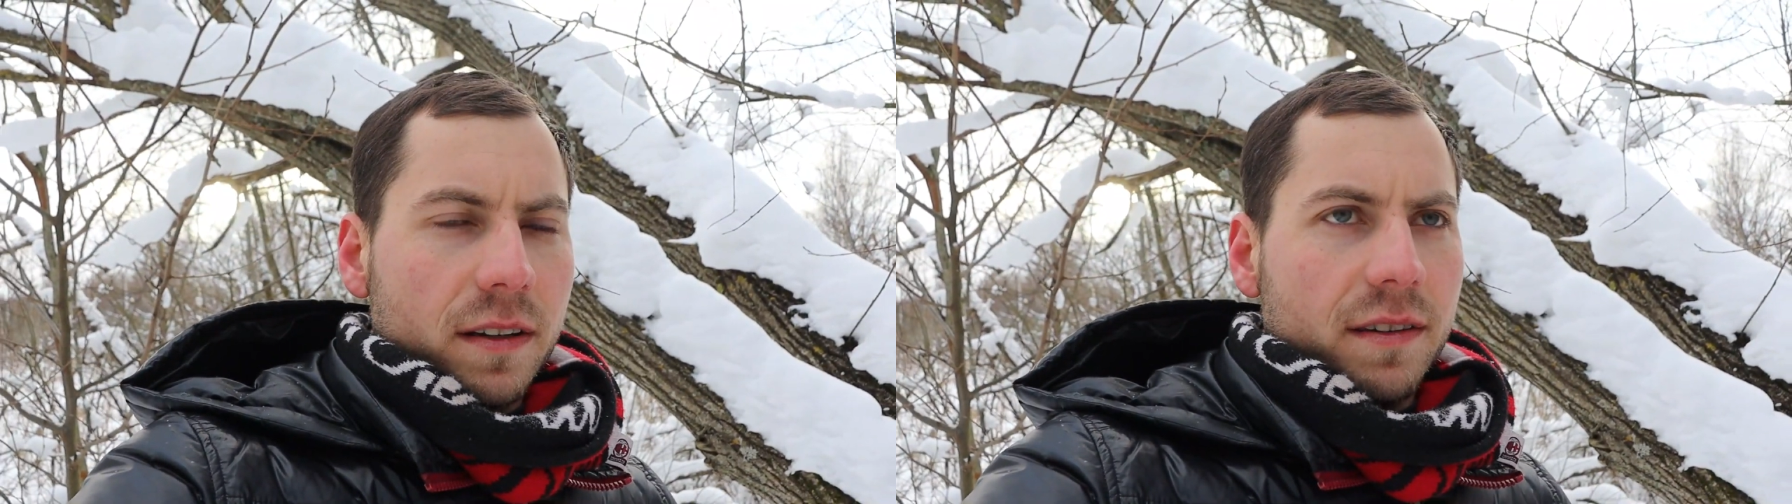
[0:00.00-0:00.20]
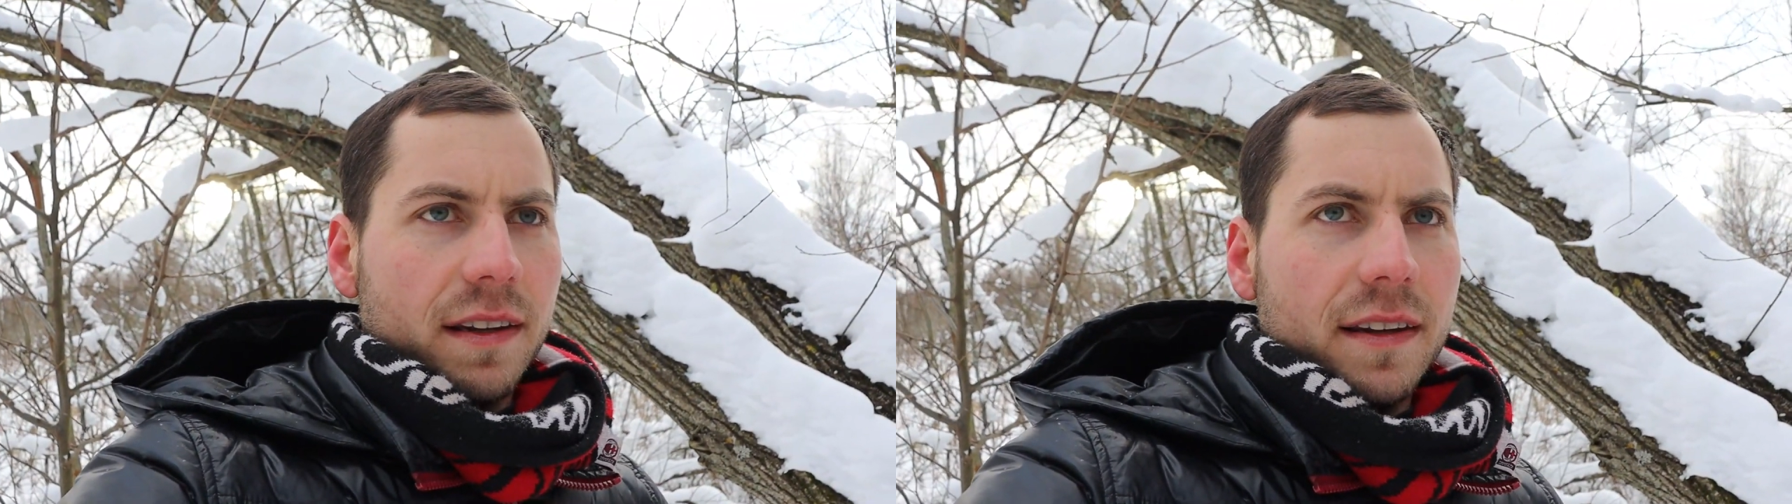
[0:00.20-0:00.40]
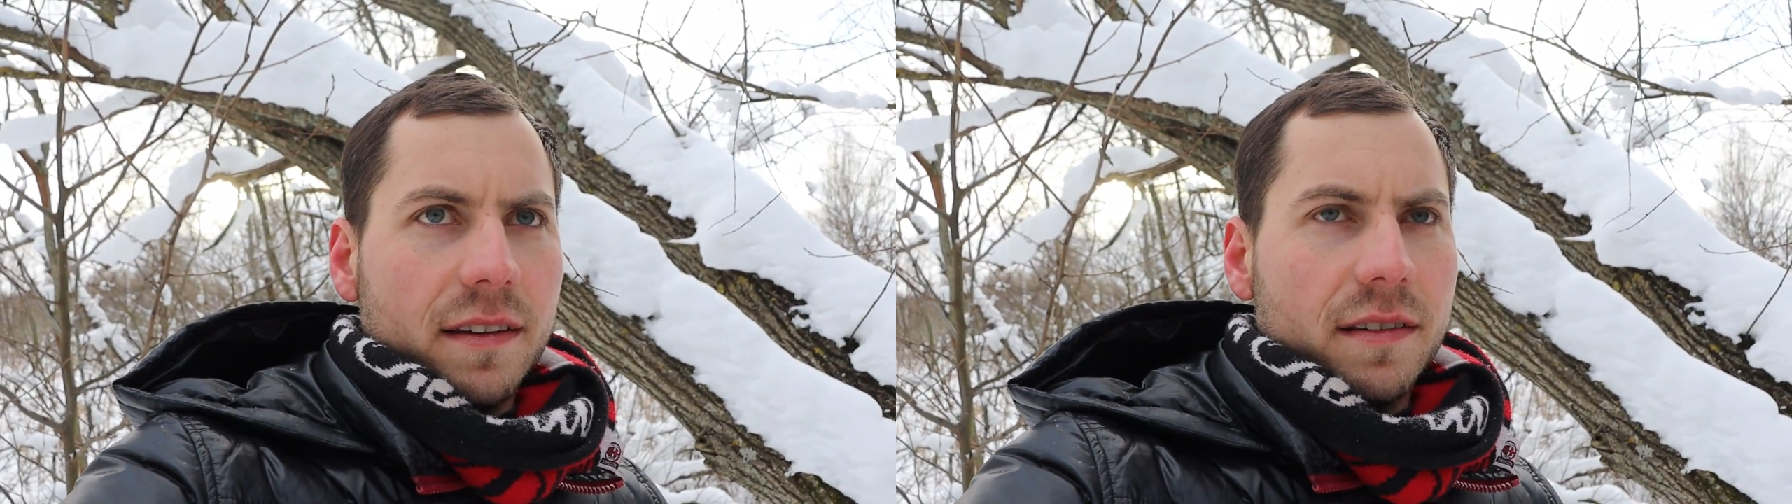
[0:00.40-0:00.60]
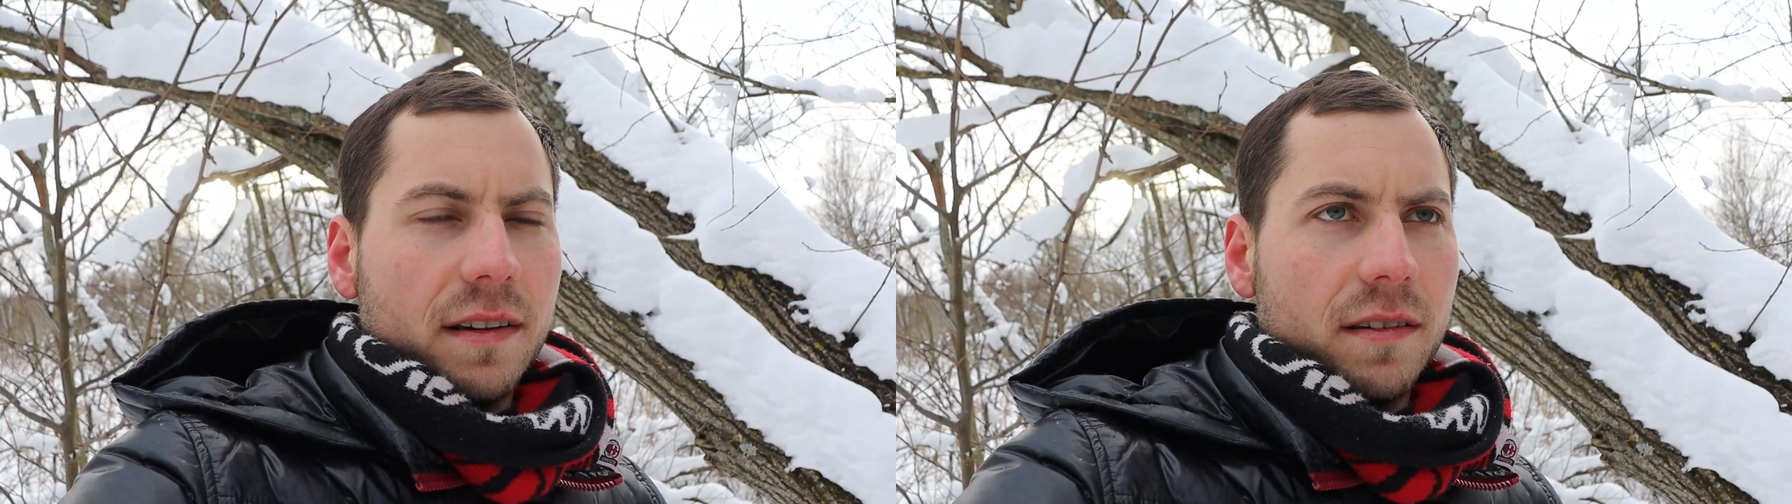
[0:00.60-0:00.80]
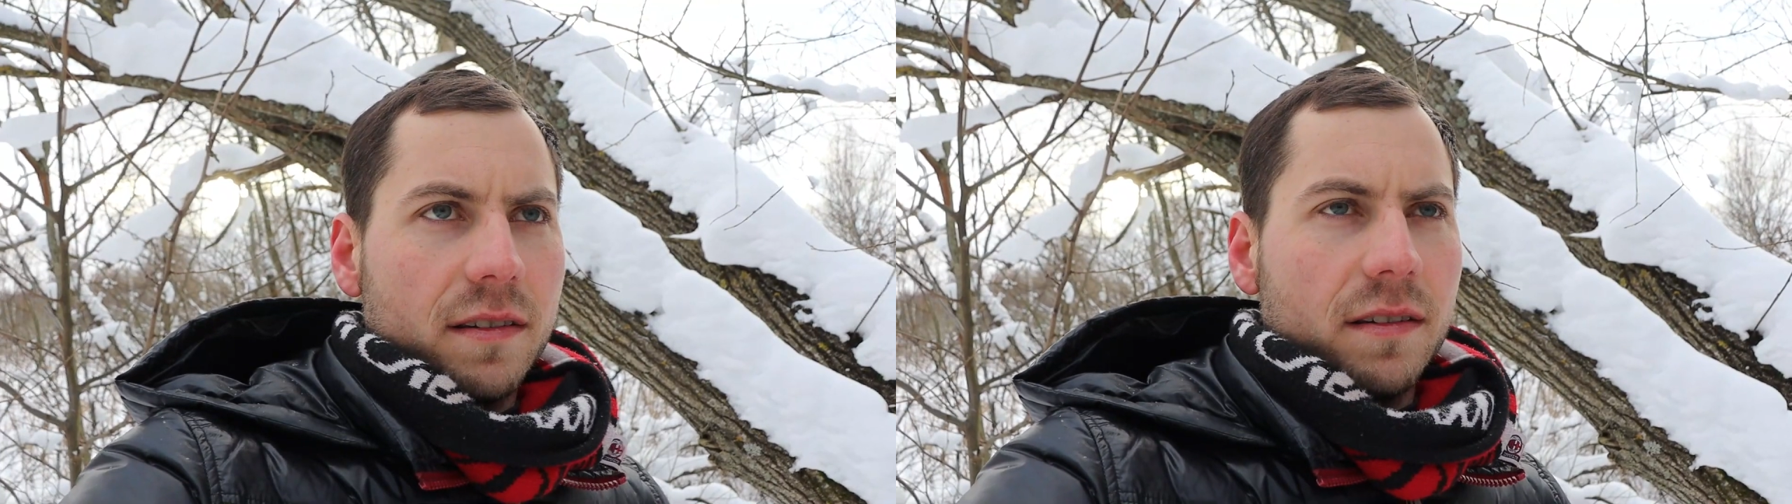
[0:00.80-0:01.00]
see this
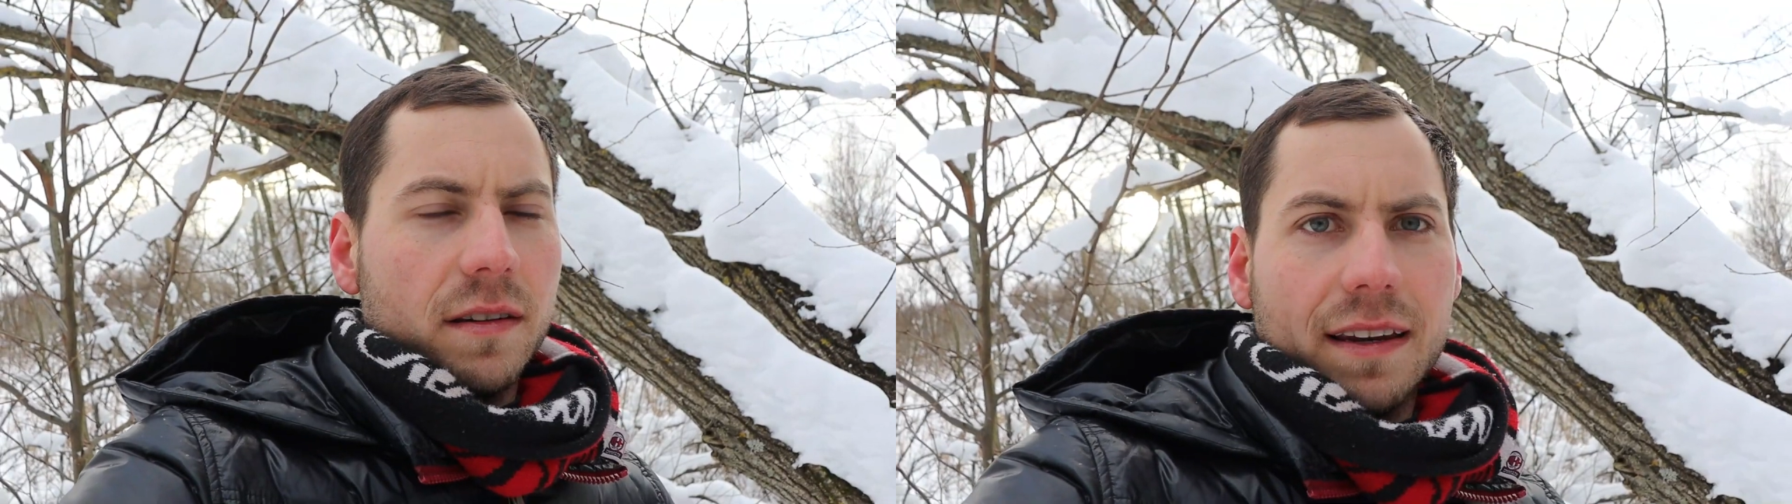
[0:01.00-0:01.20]
as